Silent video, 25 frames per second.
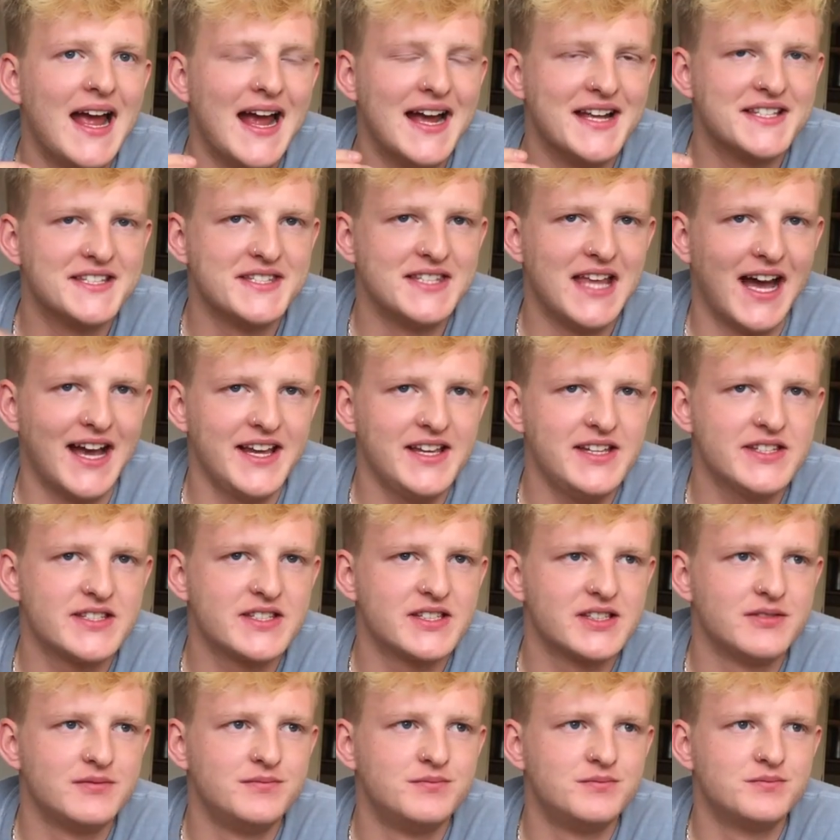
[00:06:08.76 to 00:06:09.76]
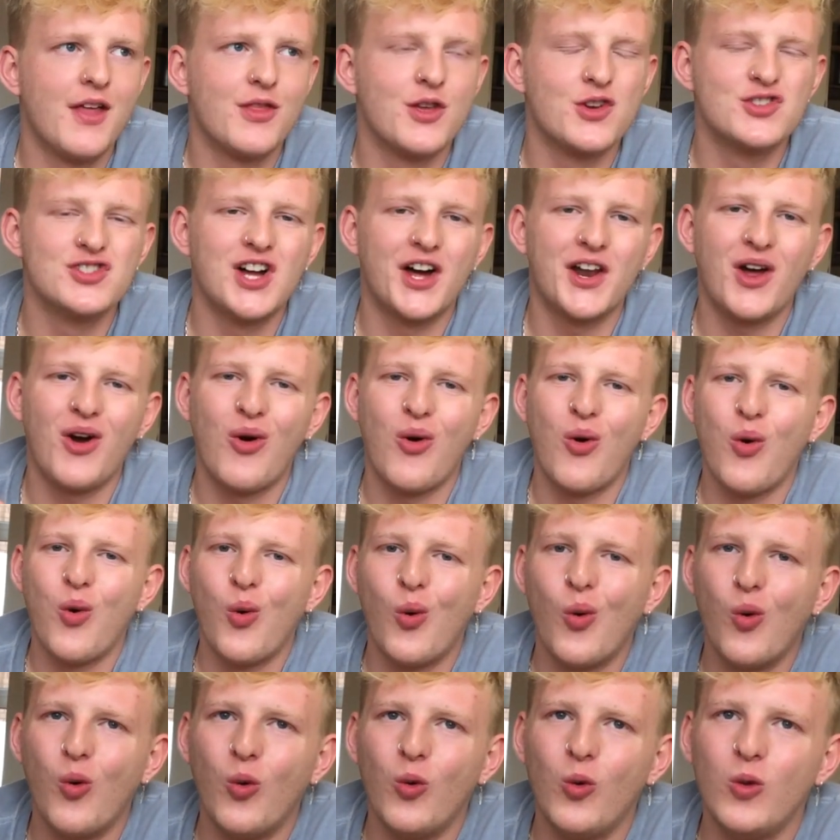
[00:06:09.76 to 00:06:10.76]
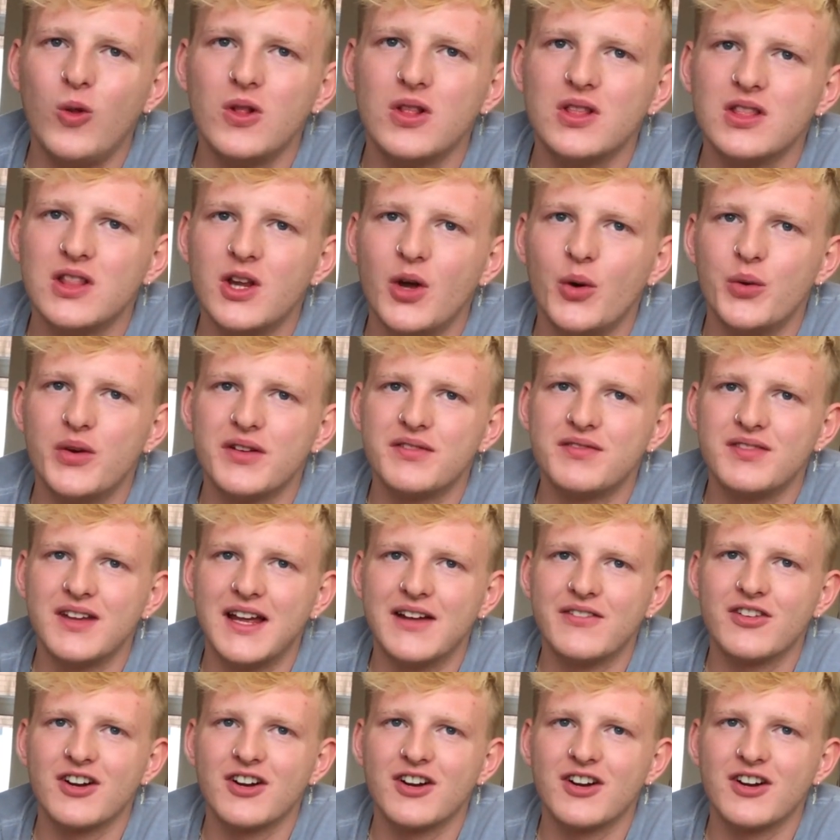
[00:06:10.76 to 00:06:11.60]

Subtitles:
It's nice. There's not a whole load of flavour.